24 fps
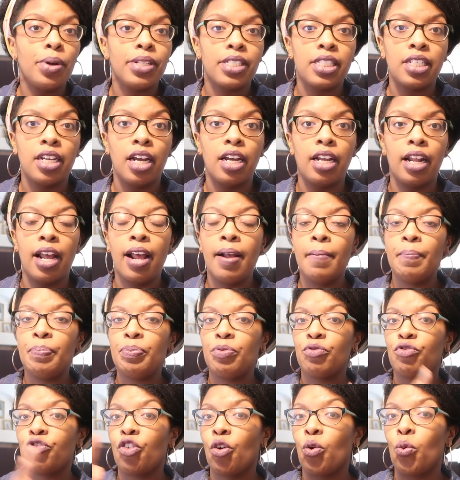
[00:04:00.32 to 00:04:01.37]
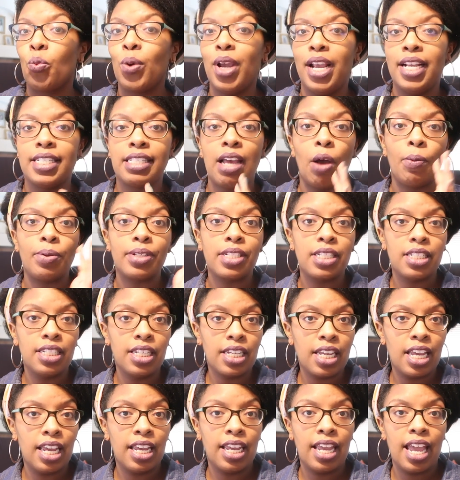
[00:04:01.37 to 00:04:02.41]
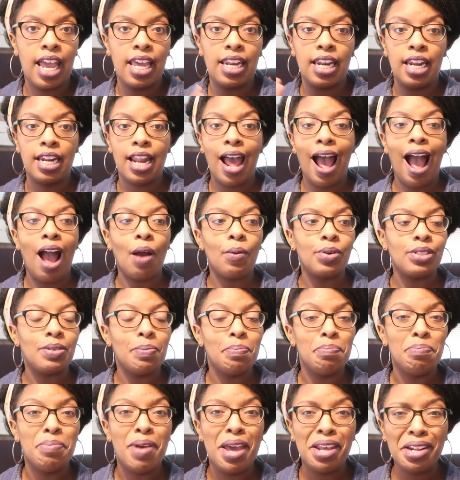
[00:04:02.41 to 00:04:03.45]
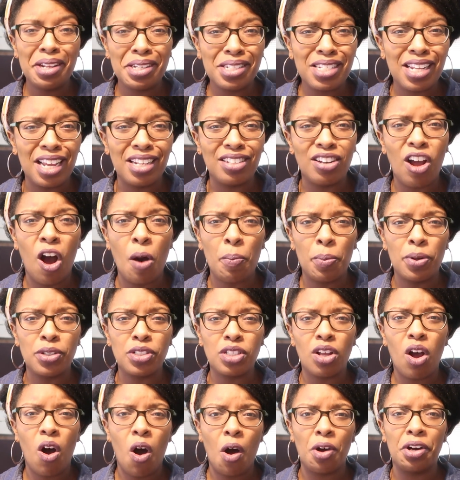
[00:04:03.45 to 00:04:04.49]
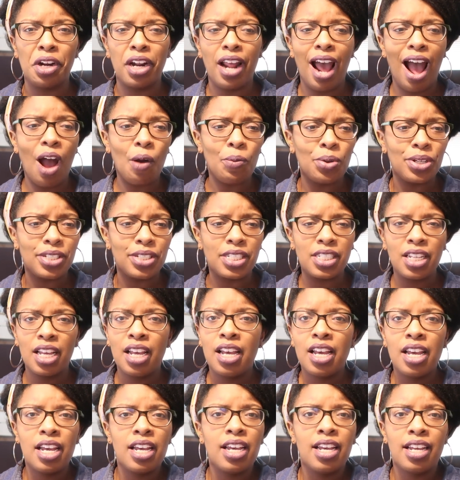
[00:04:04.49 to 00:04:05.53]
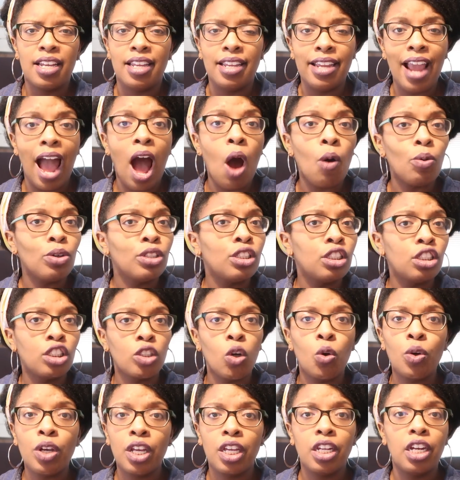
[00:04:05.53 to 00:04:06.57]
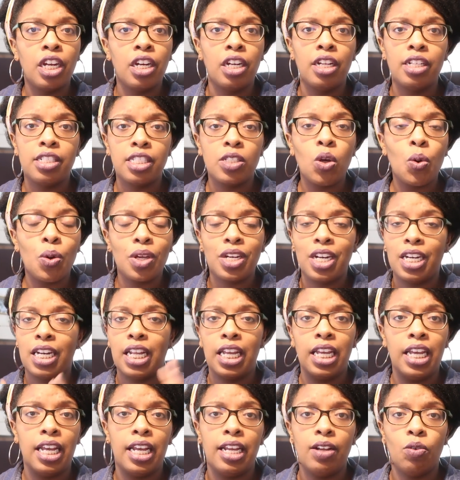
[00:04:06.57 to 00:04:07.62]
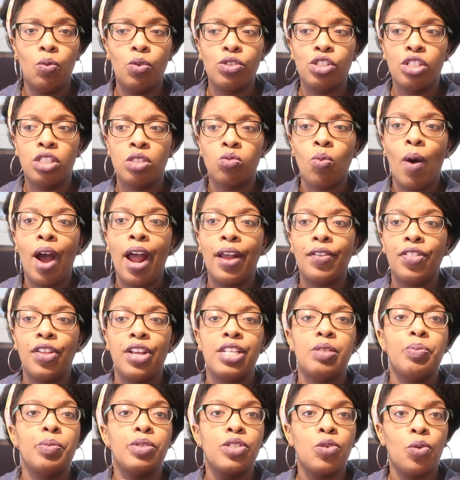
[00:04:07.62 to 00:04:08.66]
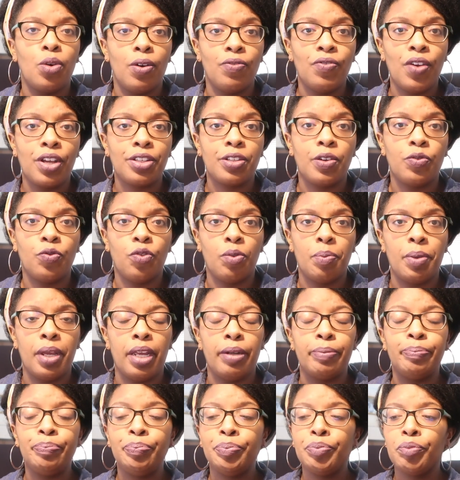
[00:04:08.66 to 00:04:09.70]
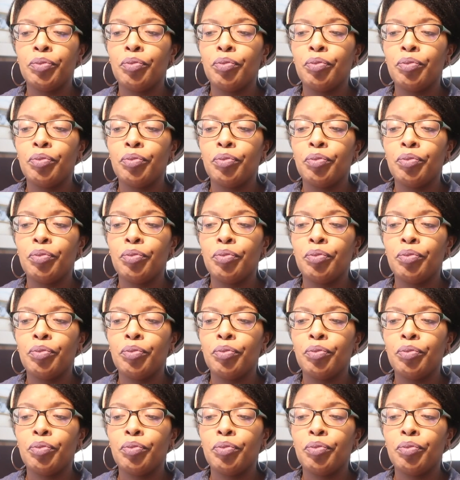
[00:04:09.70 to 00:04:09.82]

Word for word: was done, for weeks I was looking at it. I was meditating almost on it. I was soaking it in, which is why I think it's been so effective for me.